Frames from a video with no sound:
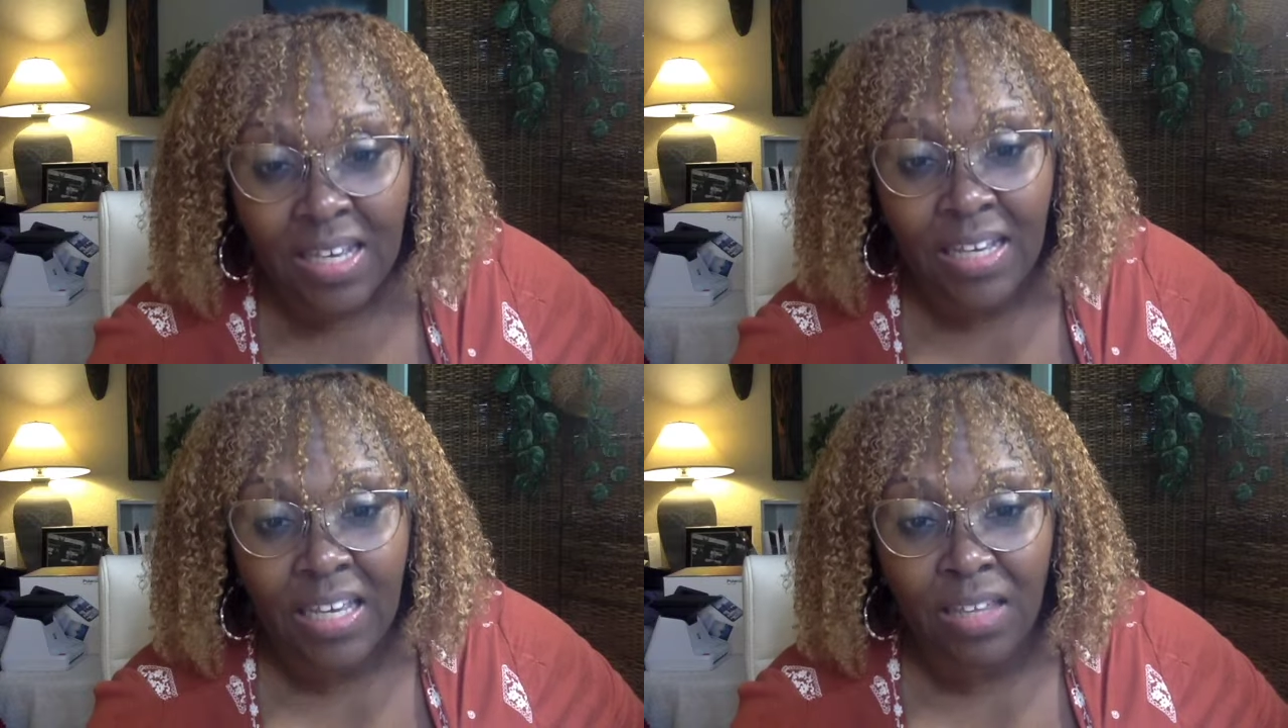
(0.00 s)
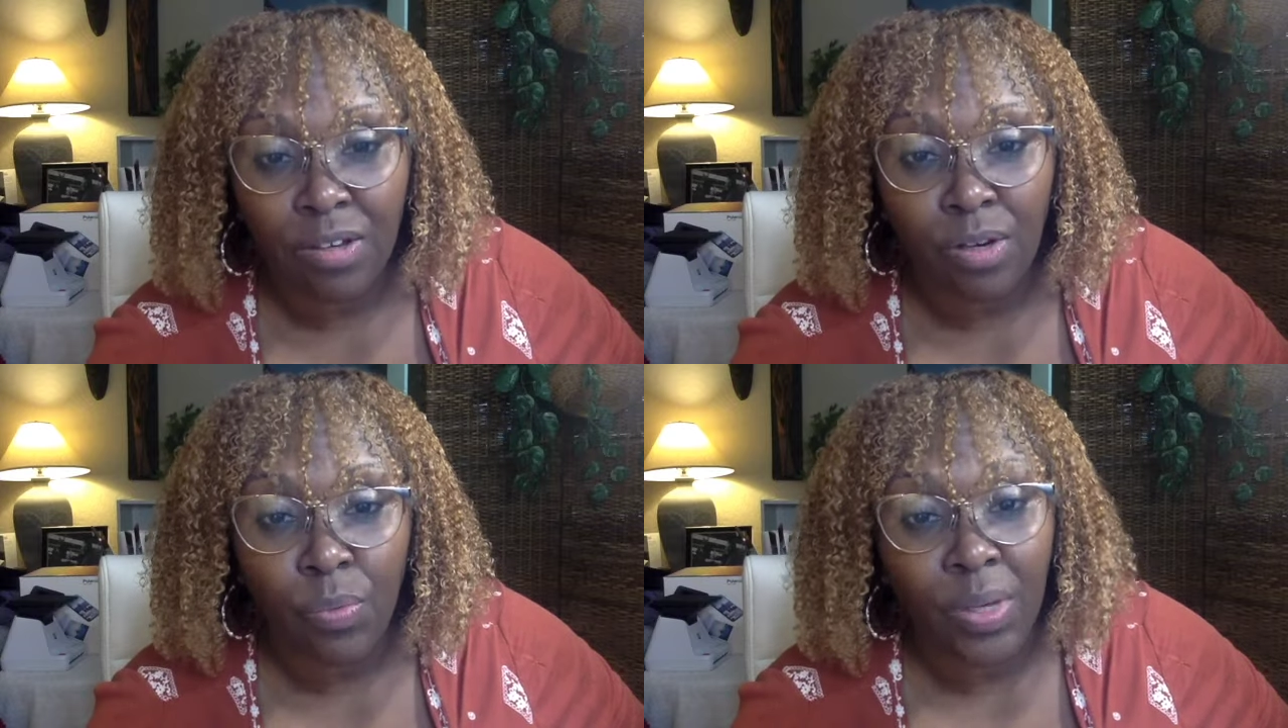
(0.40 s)

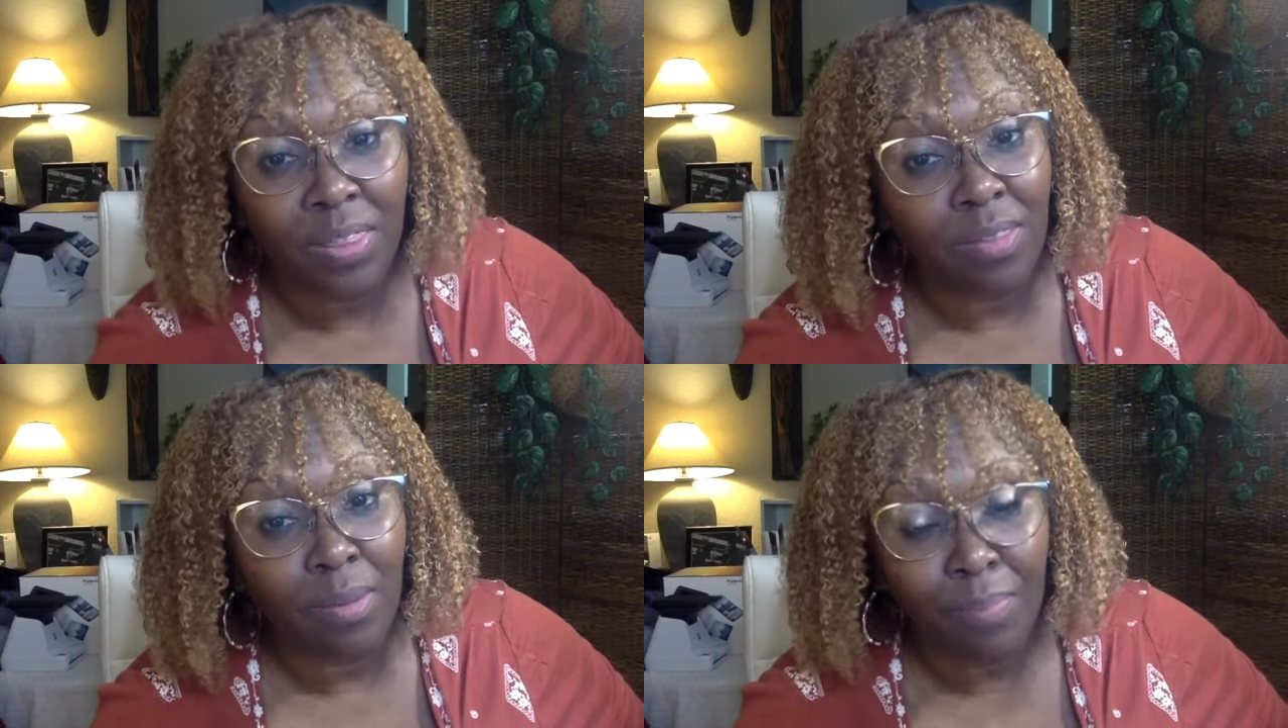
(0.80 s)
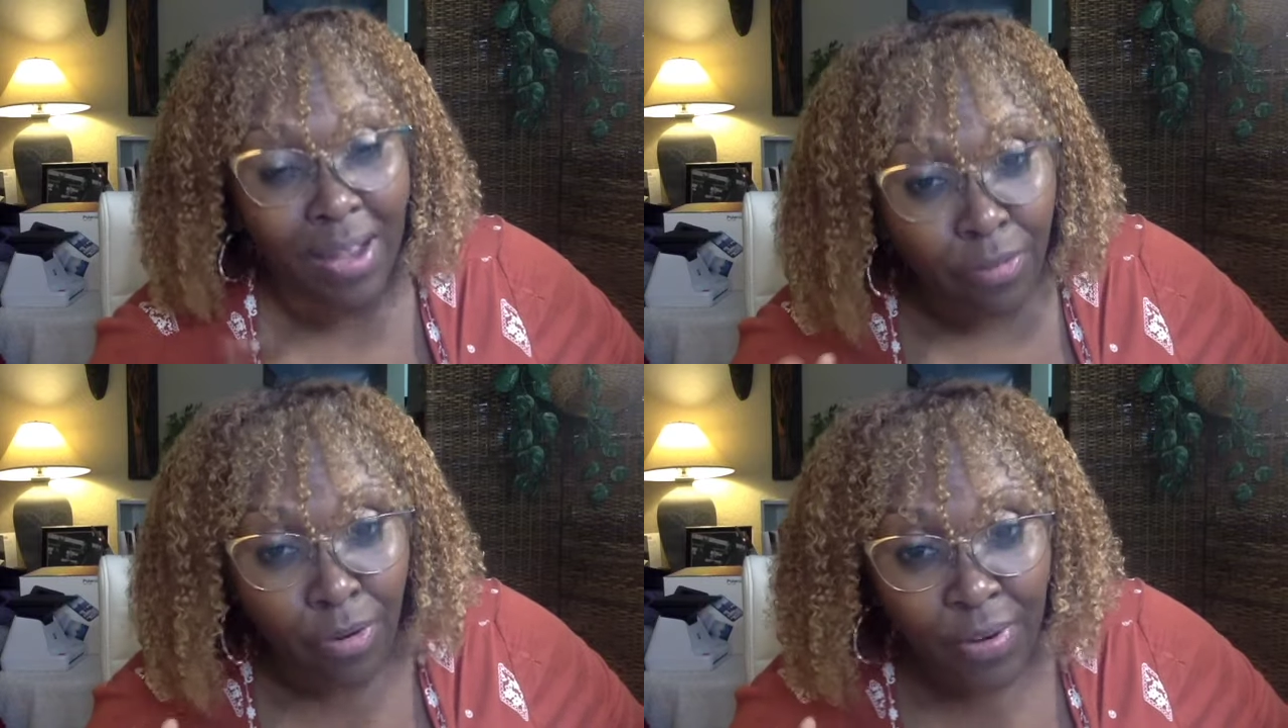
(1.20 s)
either with the
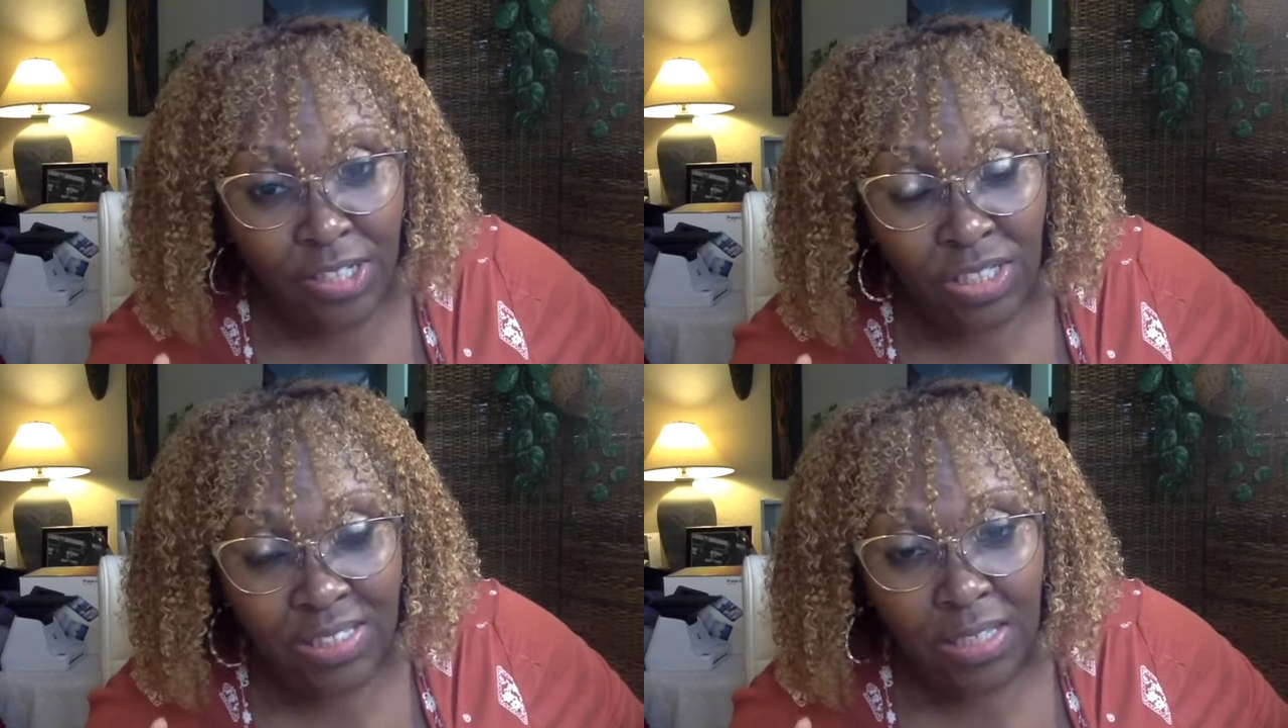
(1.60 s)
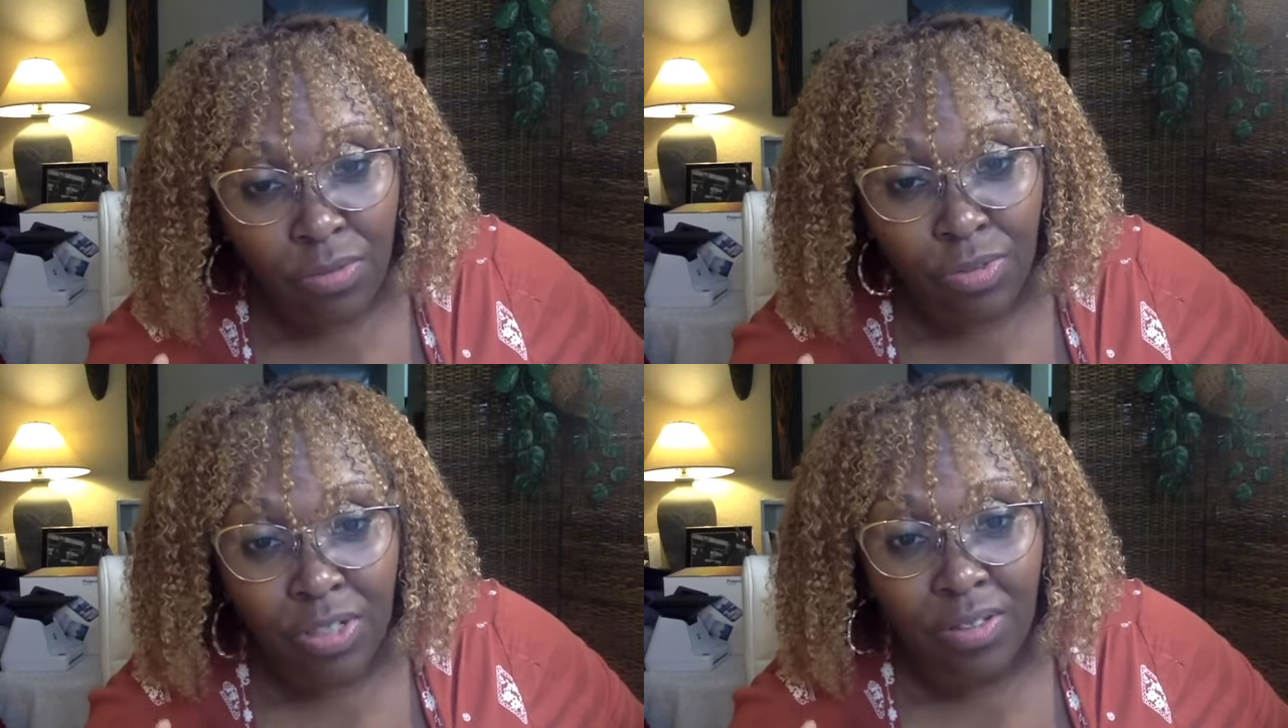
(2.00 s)
microaggressions that they're
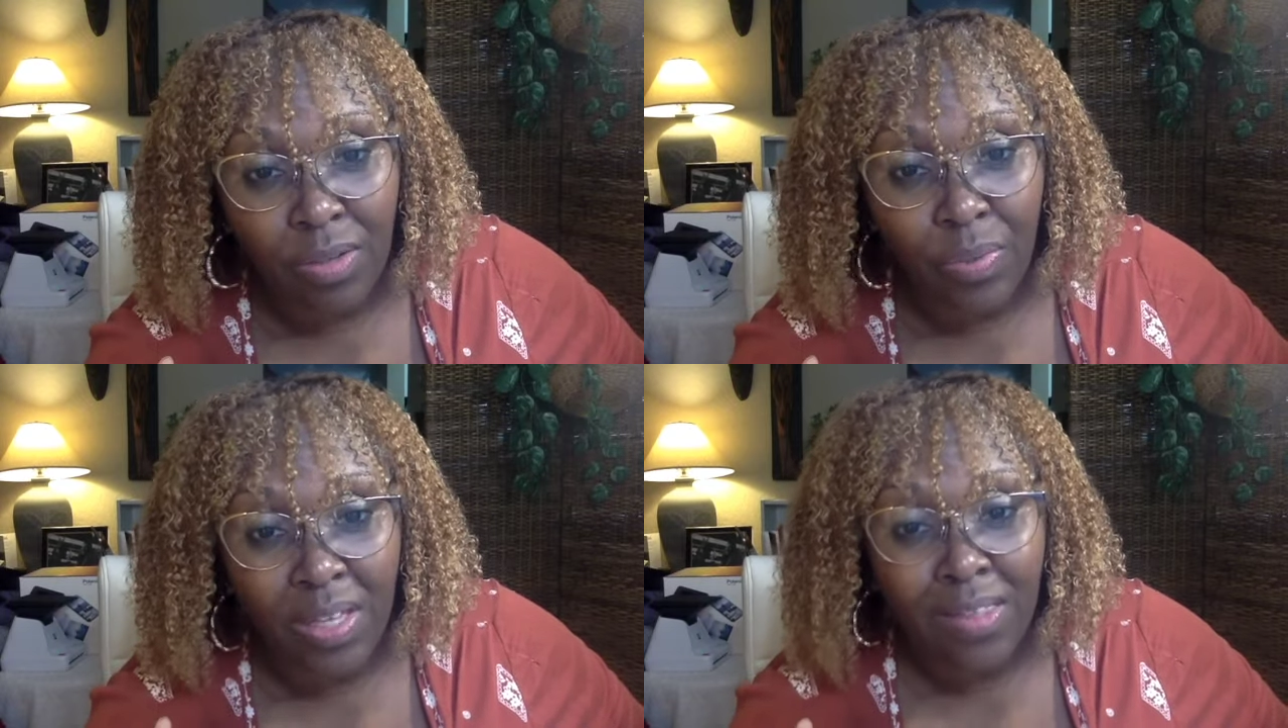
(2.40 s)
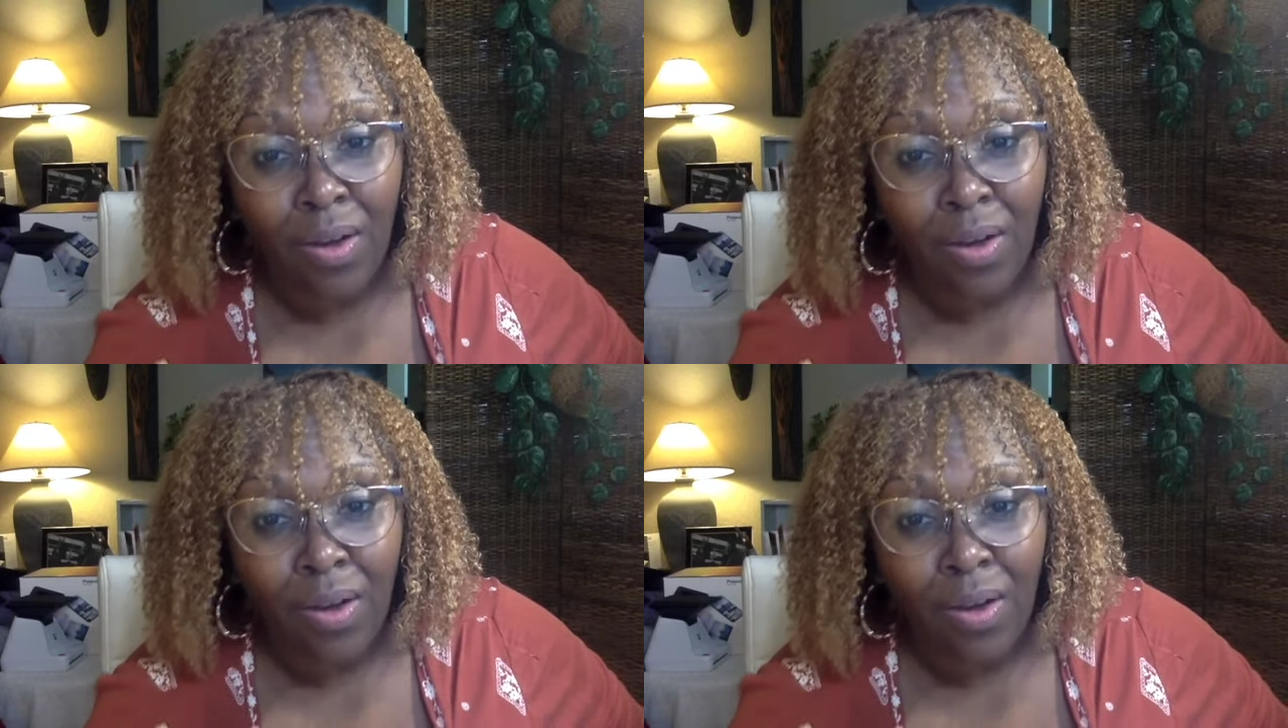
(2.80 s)
dealing with